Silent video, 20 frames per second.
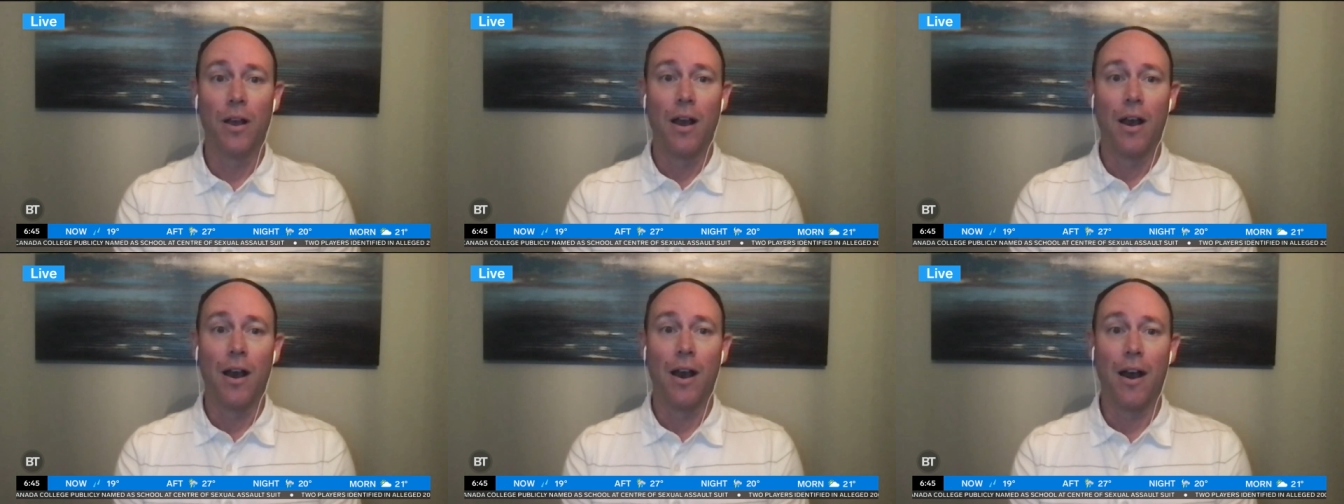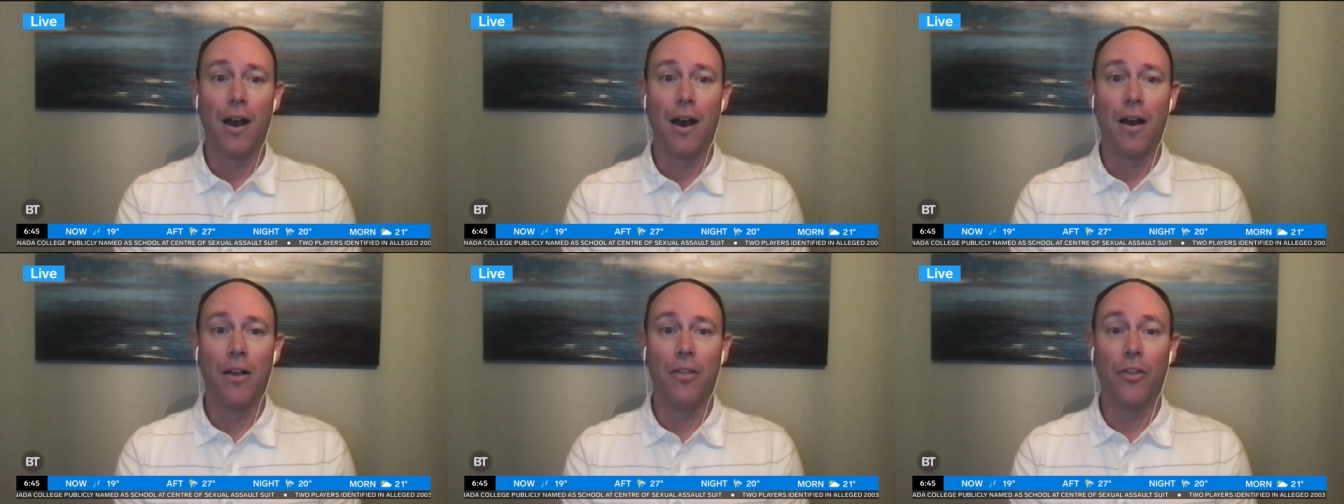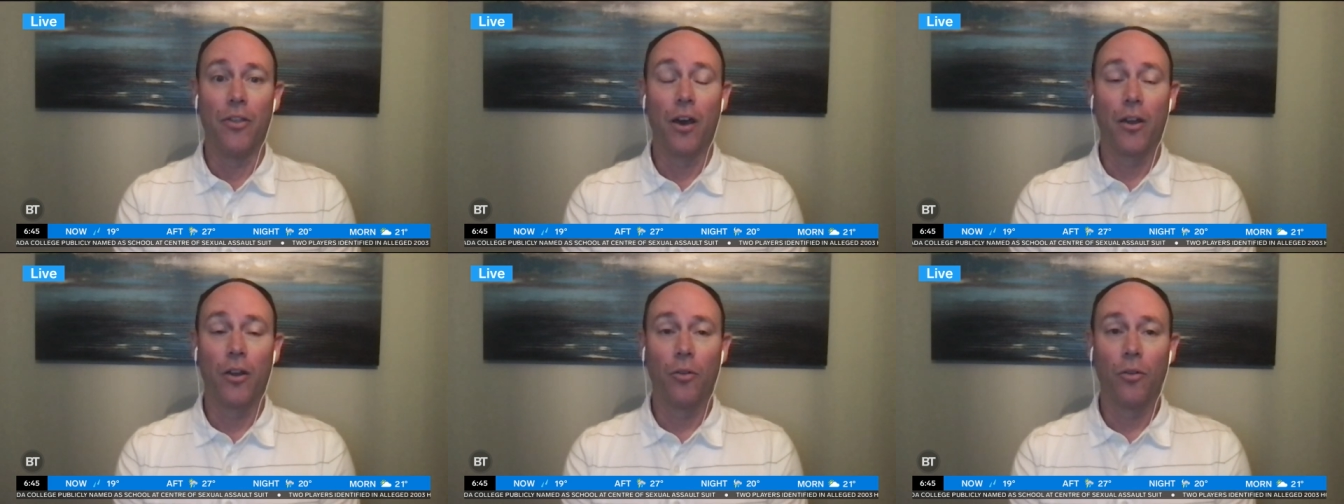Uh,
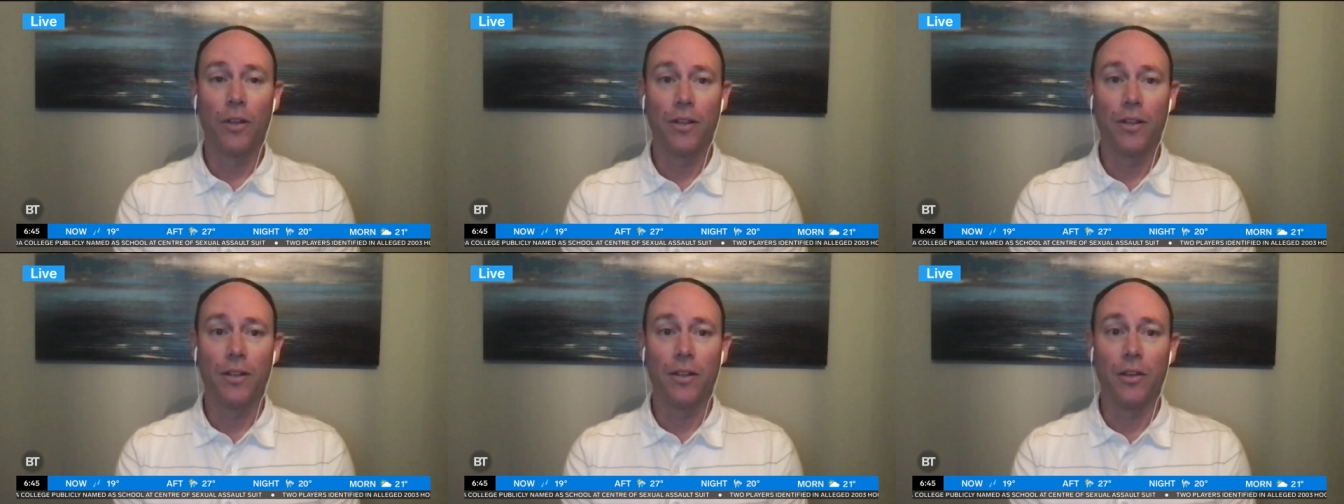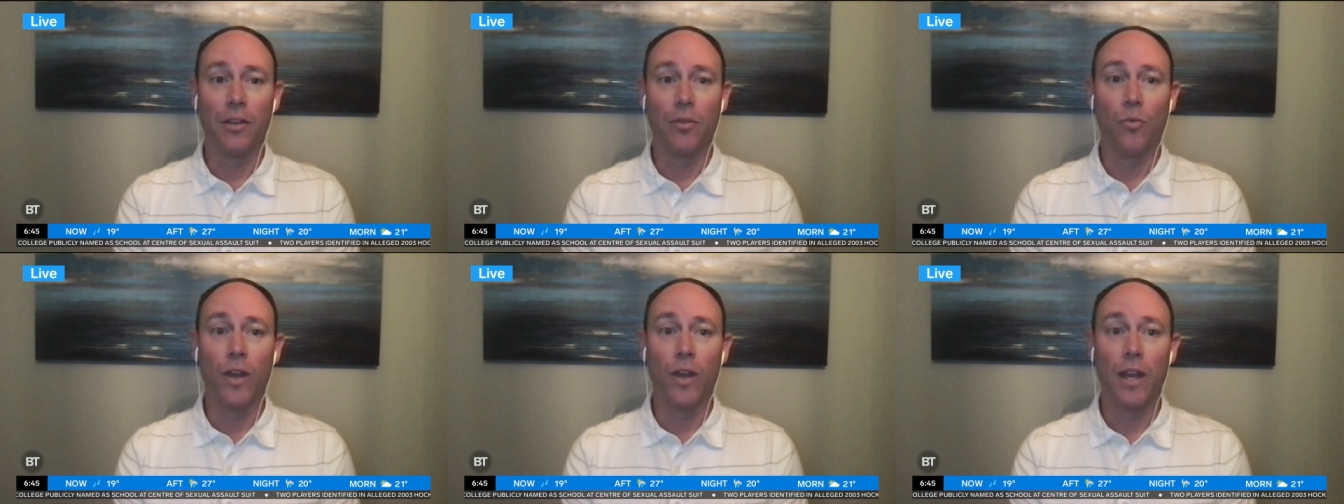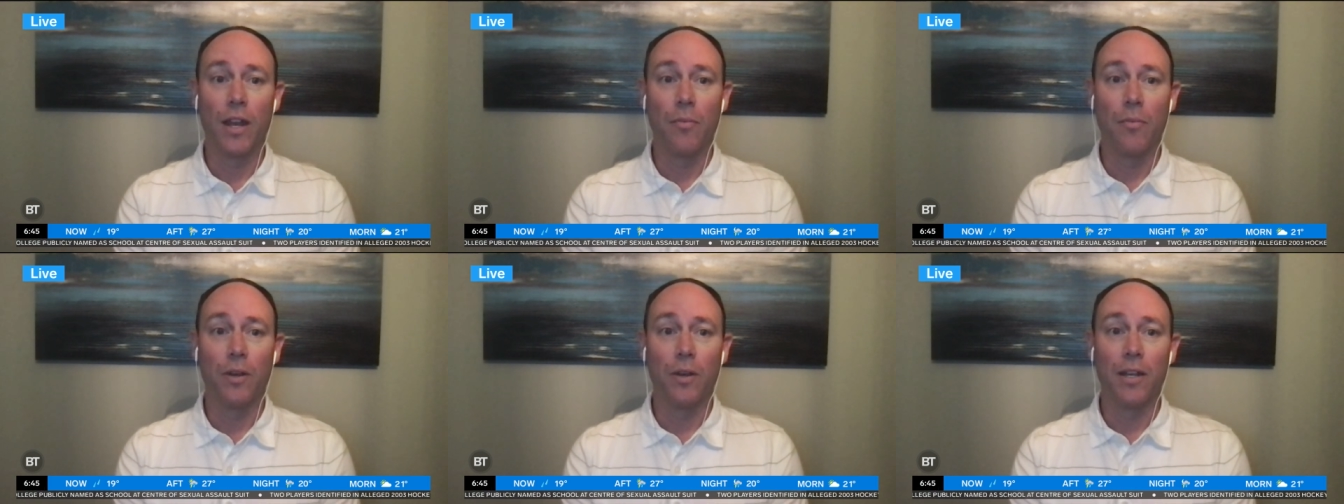not only did he
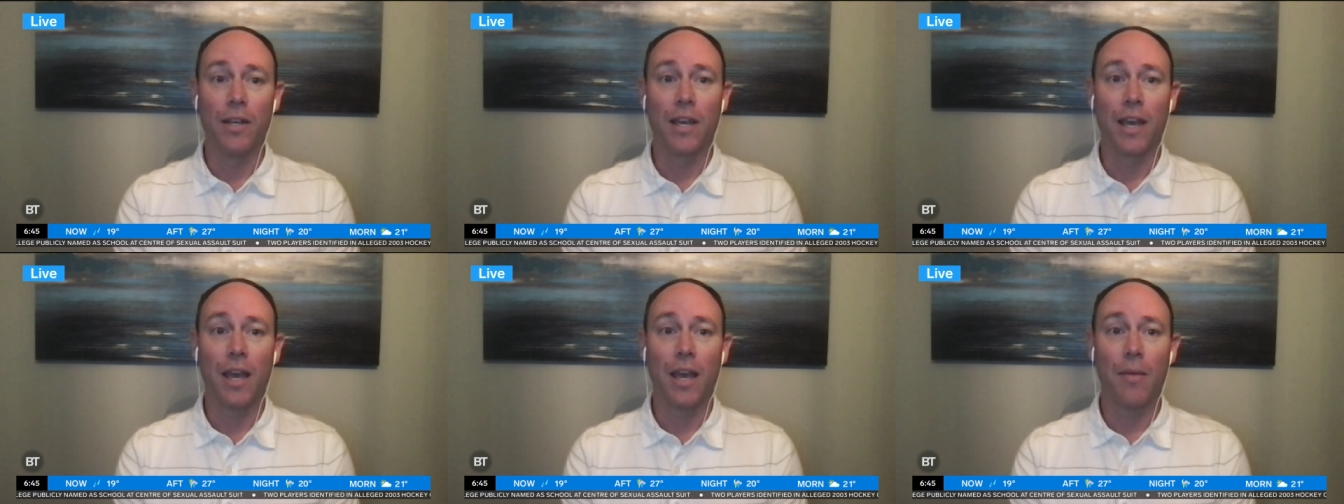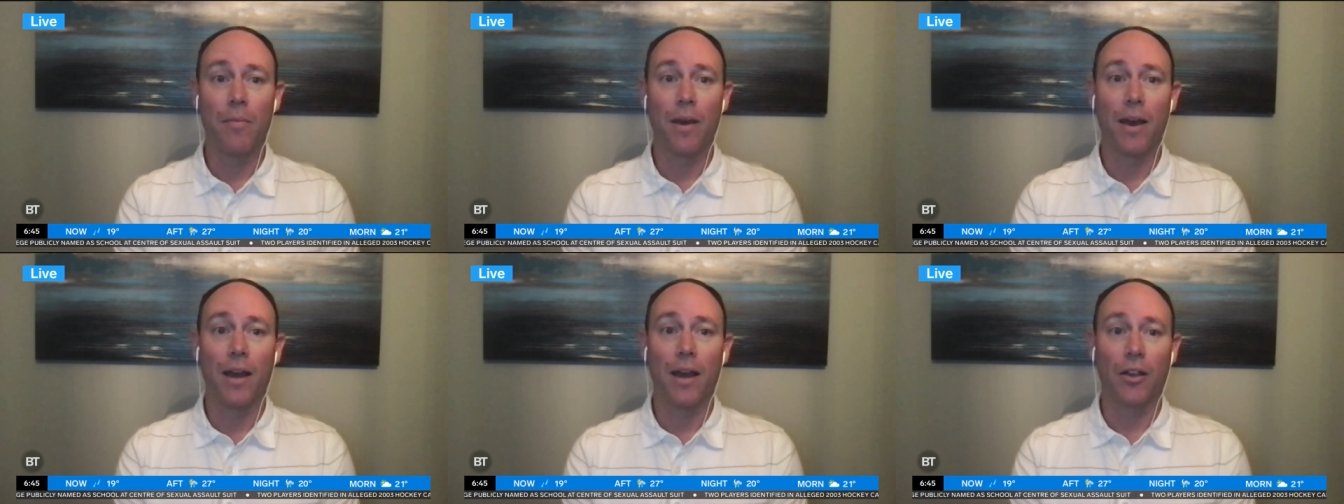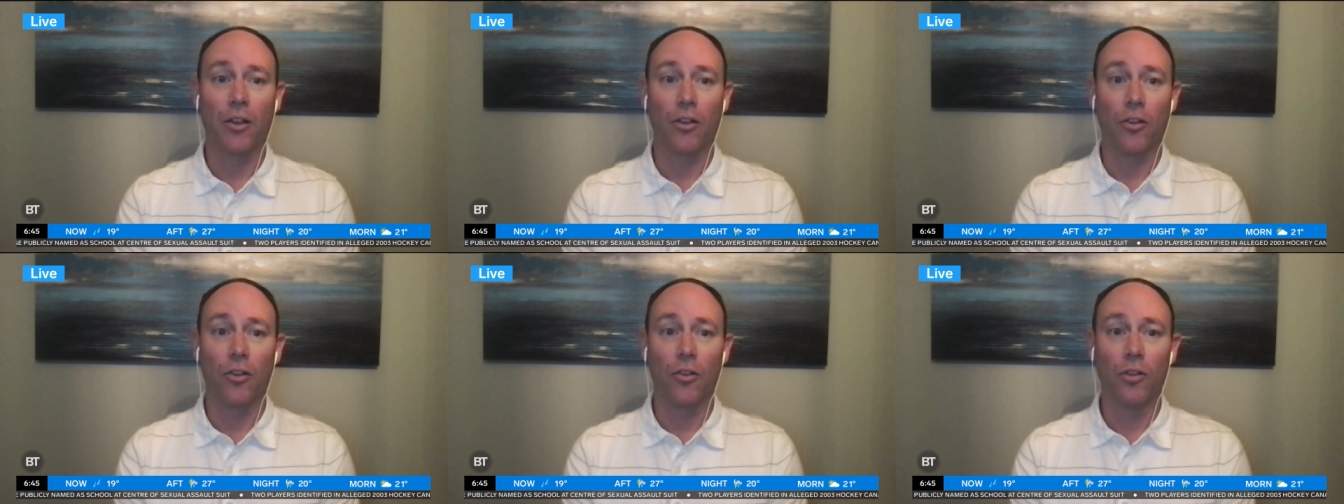win, but he came
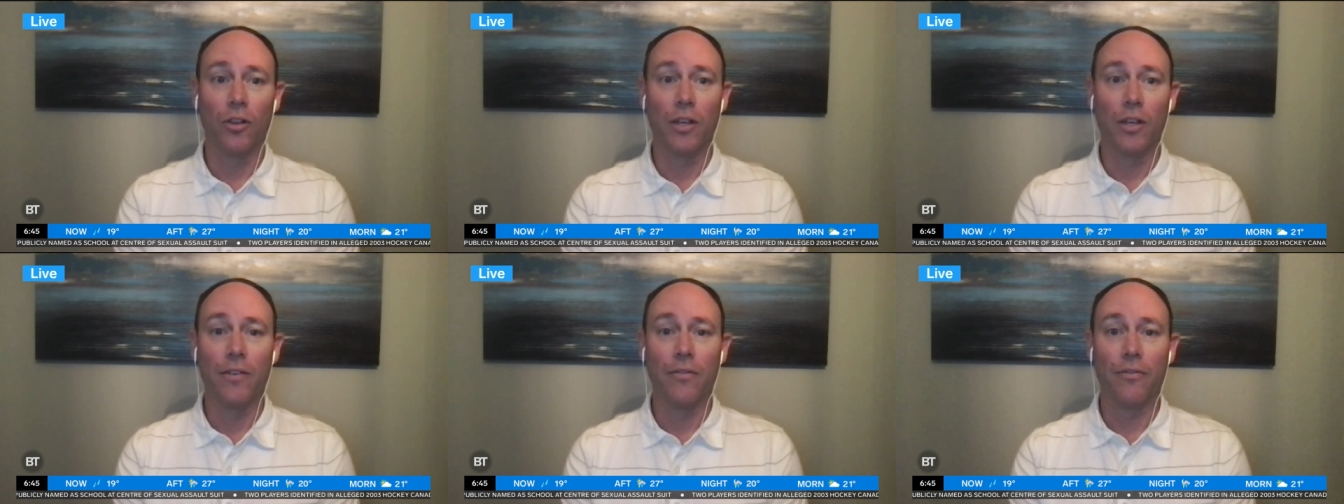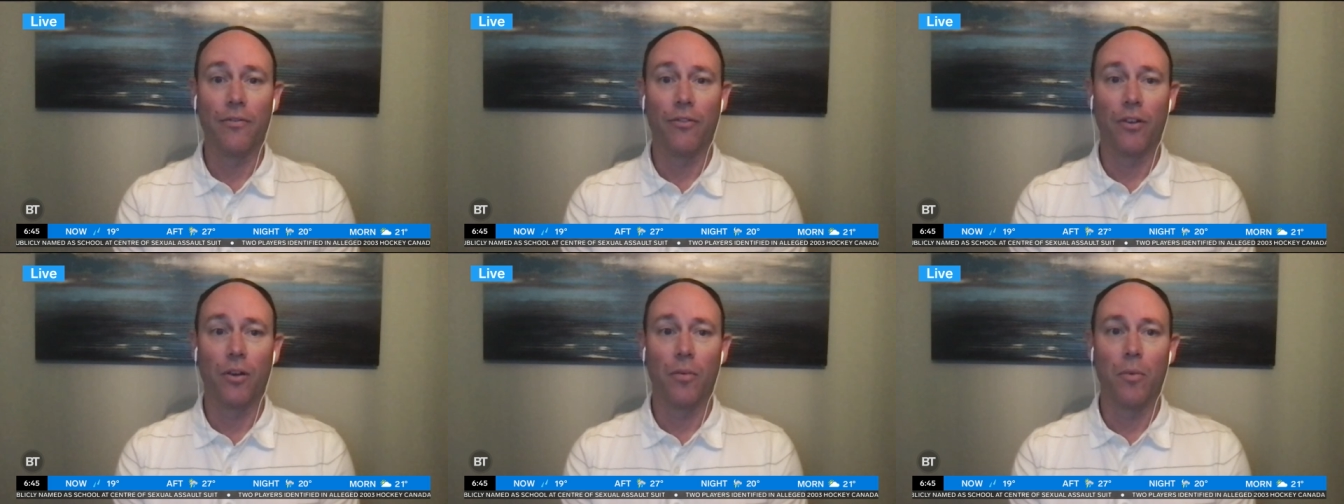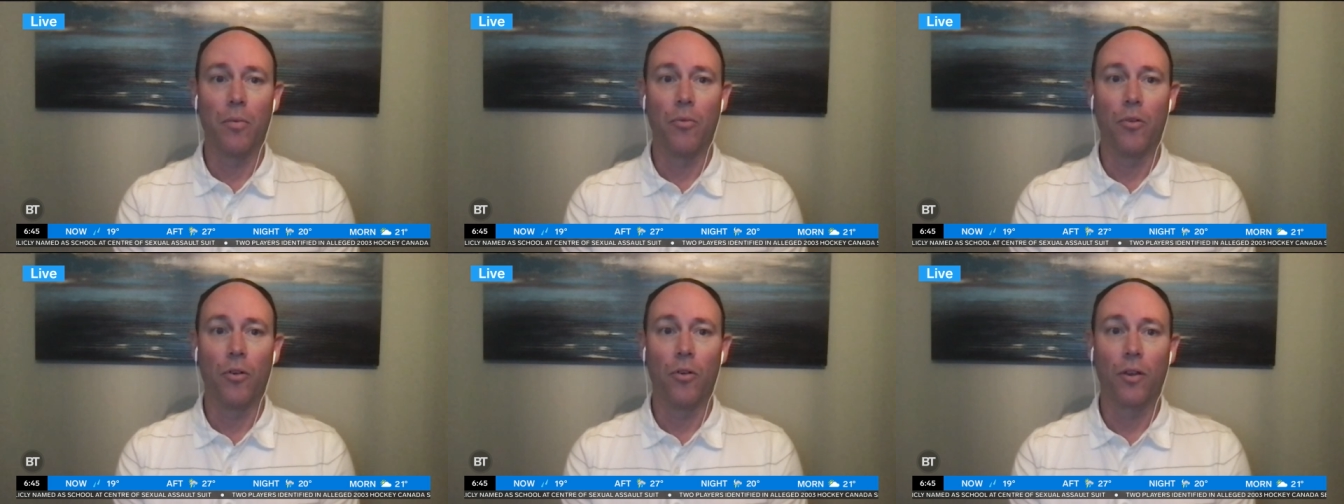back early
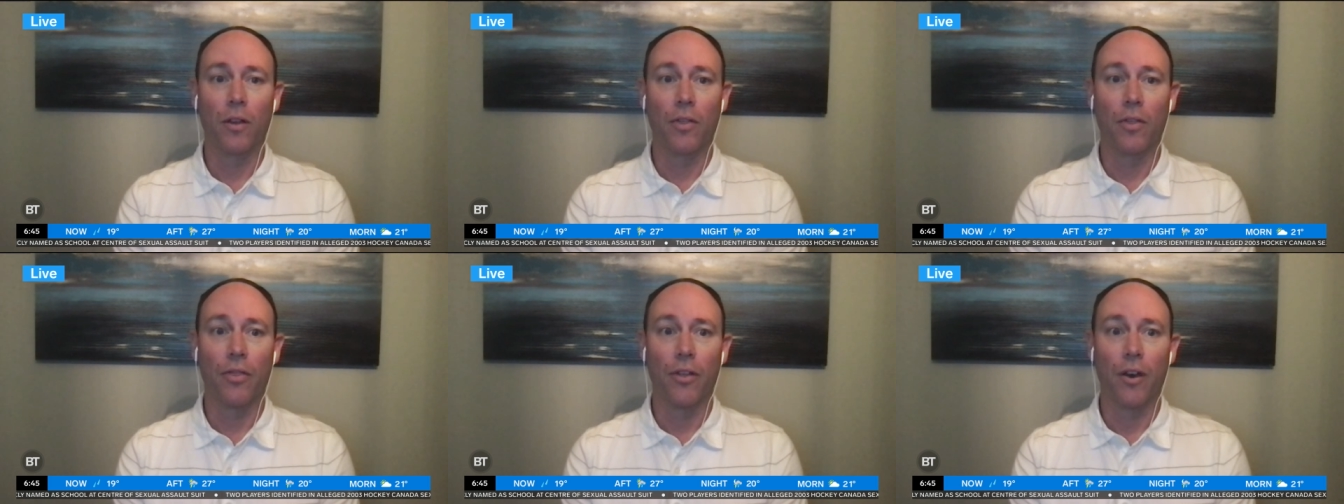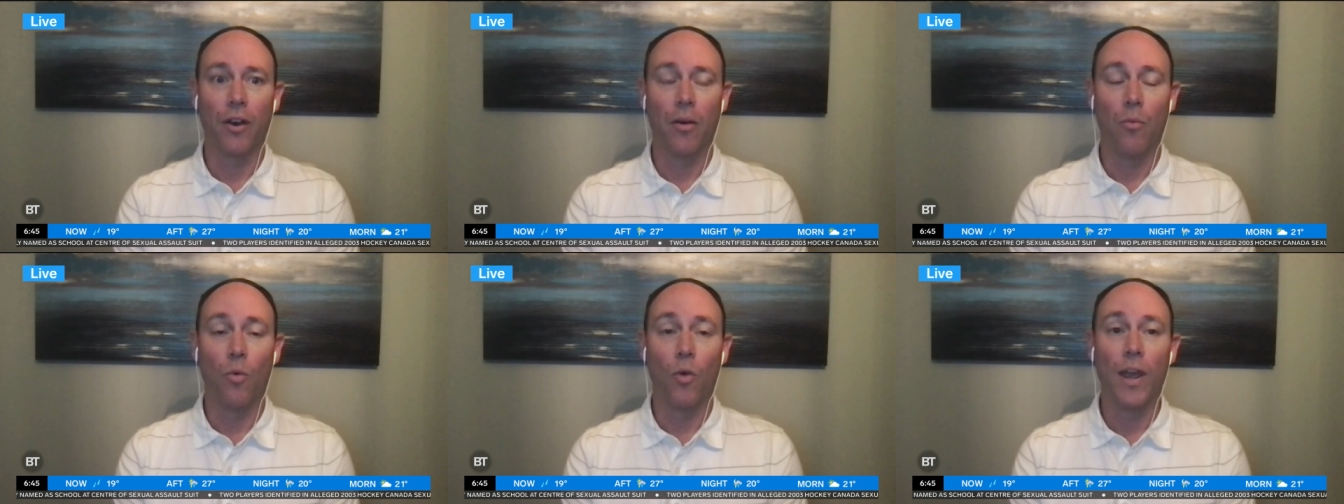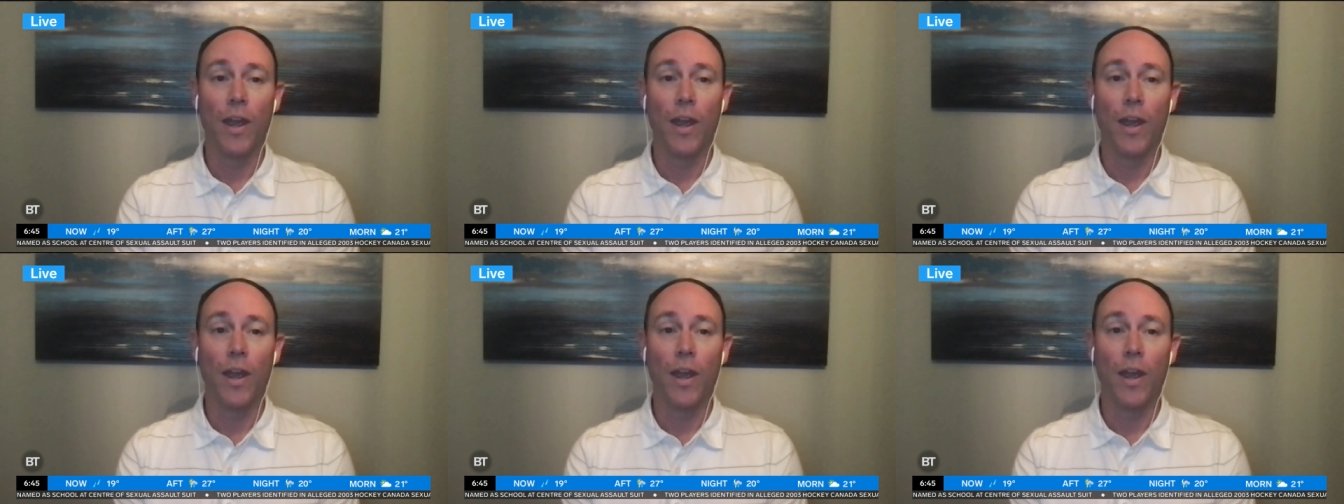from a broken thumb,